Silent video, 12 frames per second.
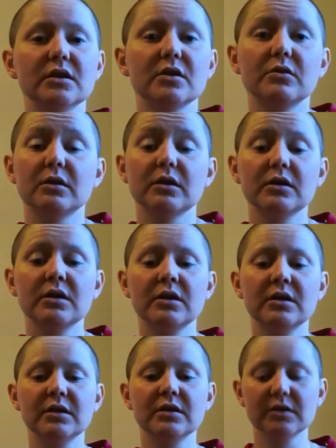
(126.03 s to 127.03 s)
Oh
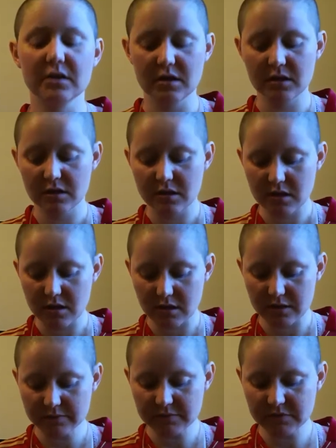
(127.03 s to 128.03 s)
well.